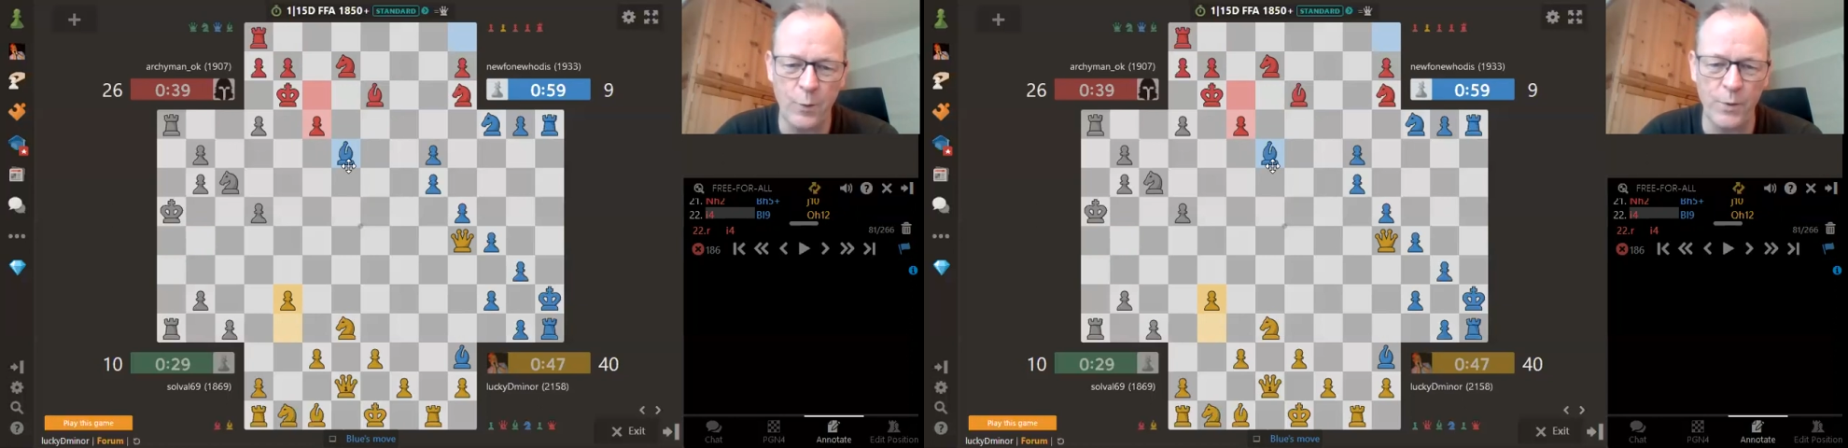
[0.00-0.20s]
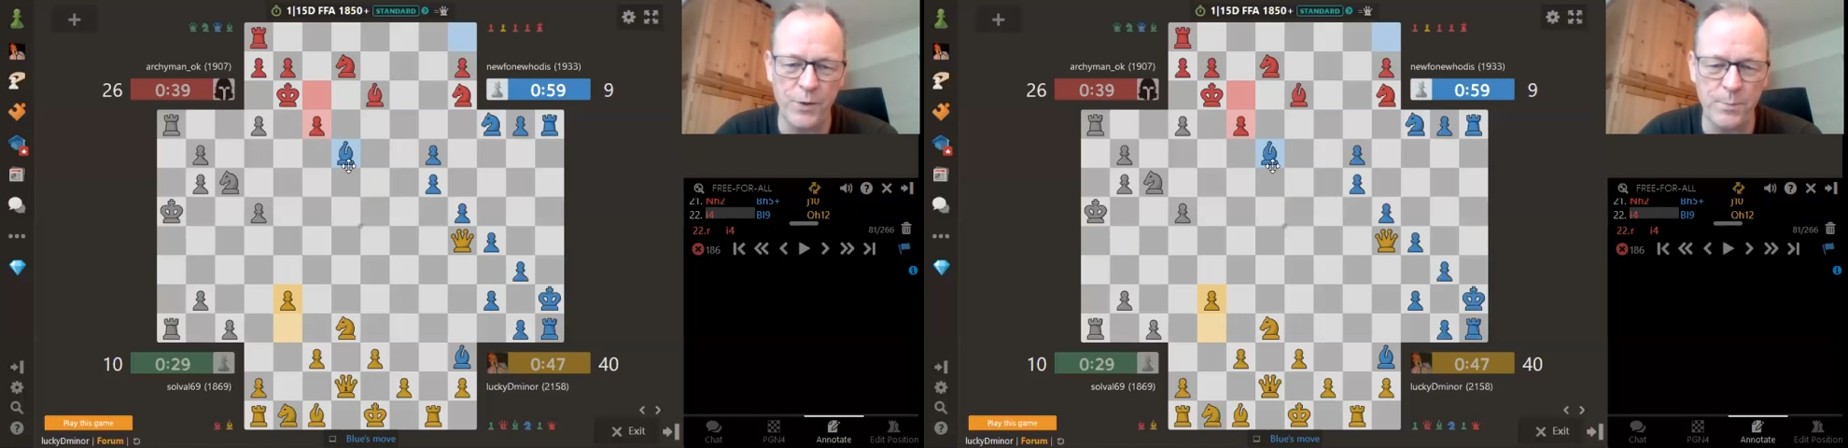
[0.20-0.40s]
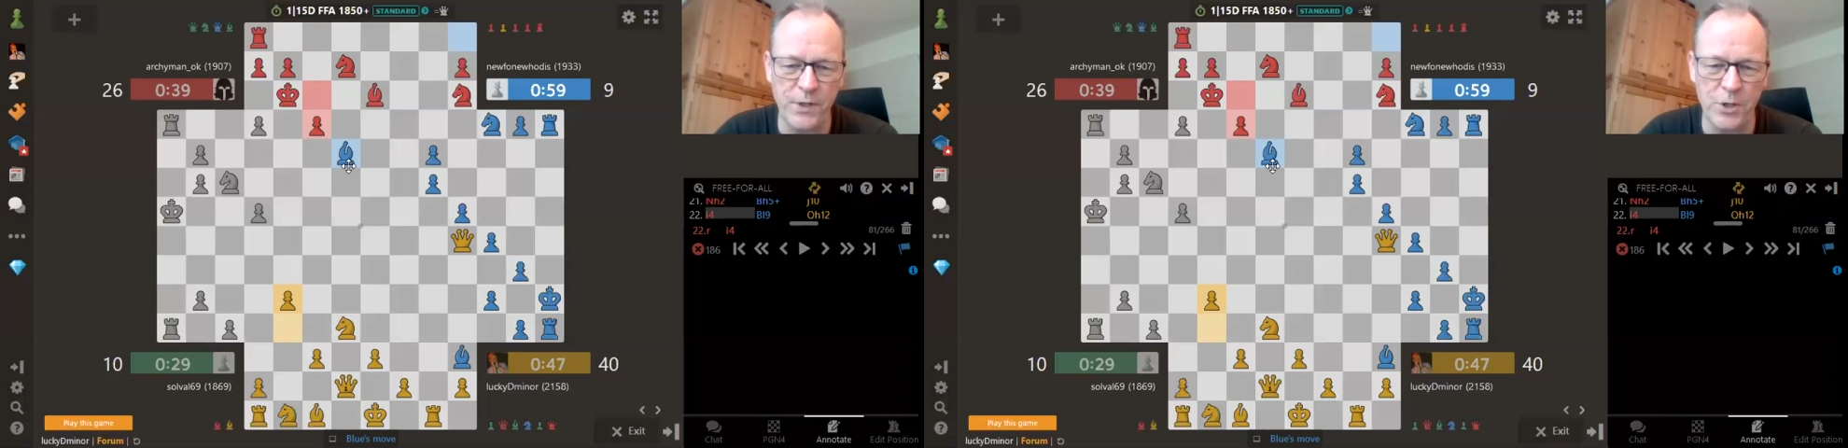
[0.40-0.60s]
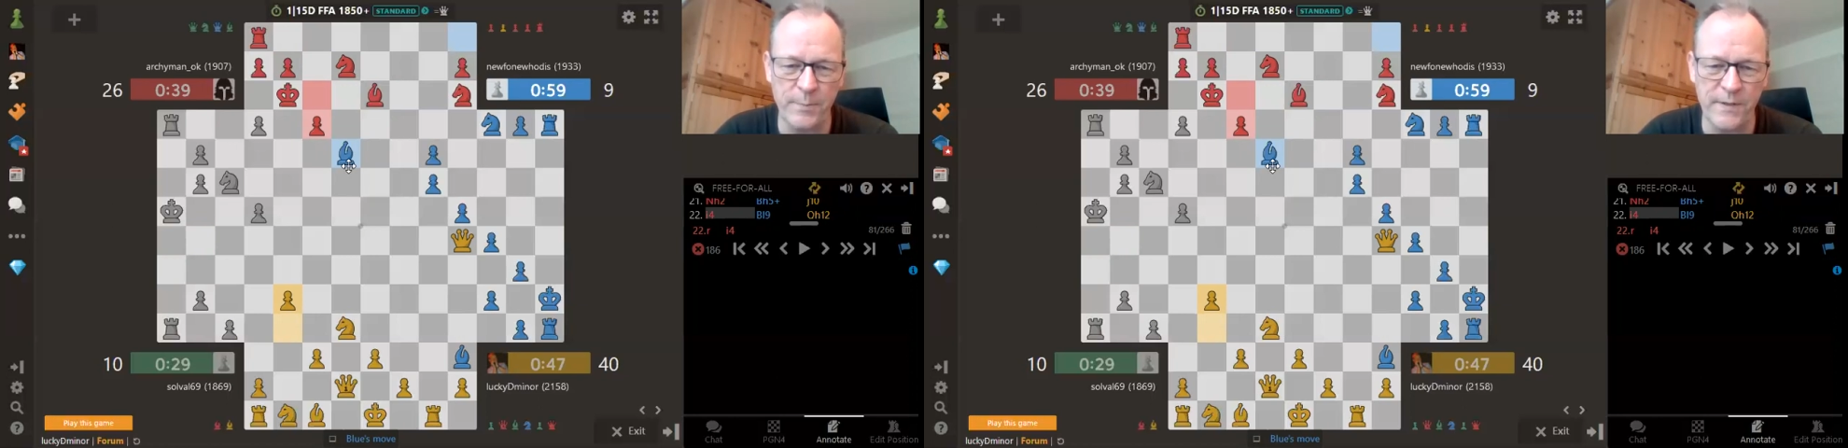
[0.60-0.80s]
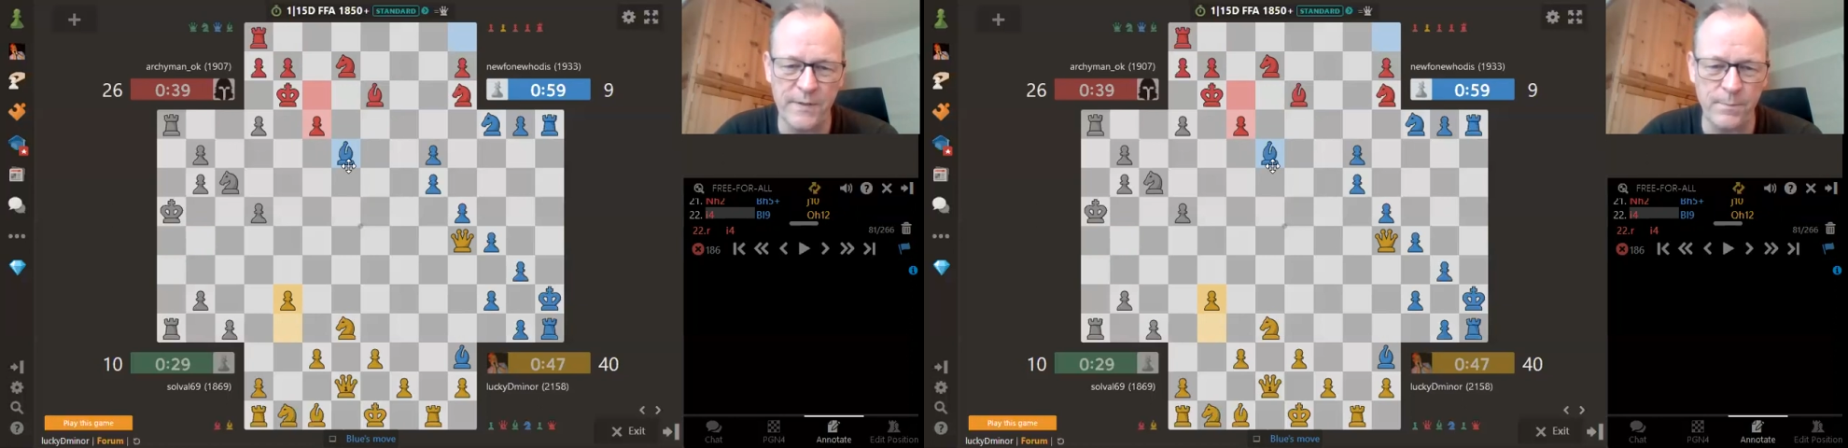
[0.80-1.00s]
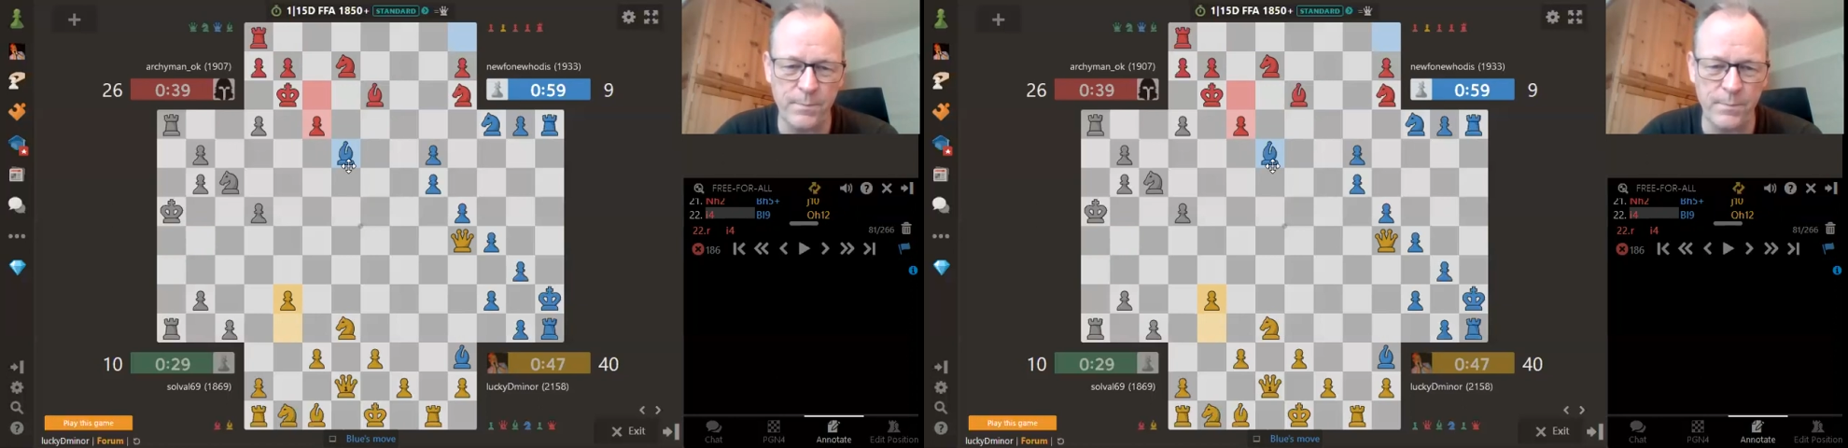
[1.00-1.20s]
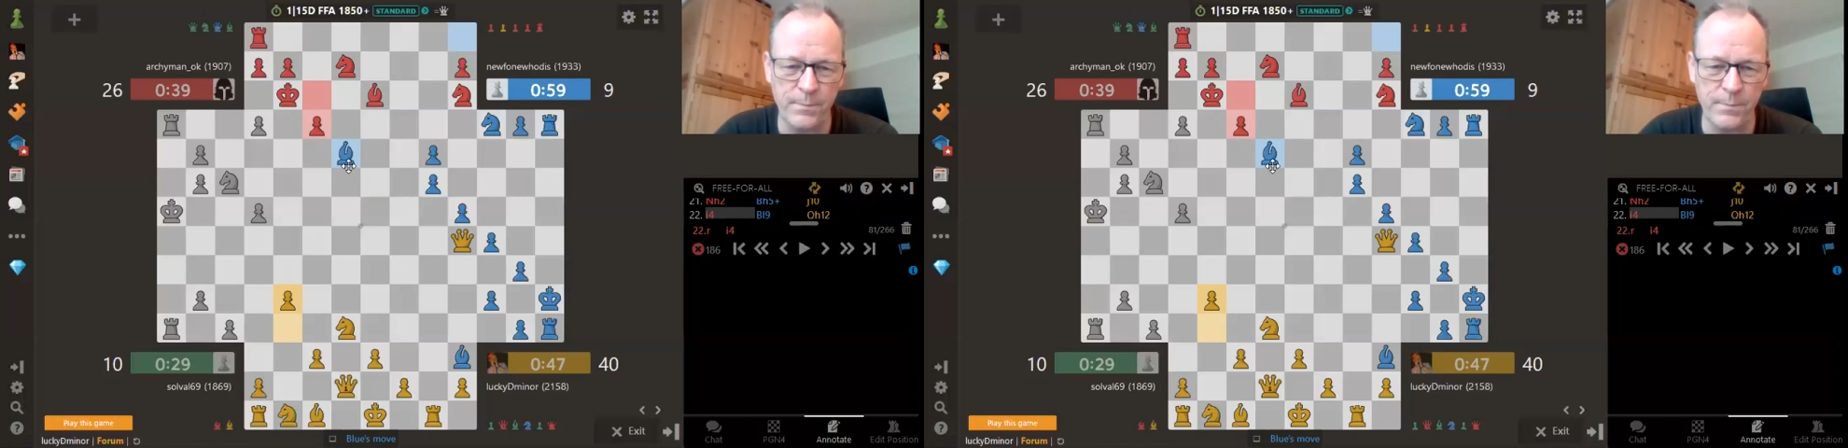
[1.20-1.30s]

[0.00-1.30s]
Which bishop is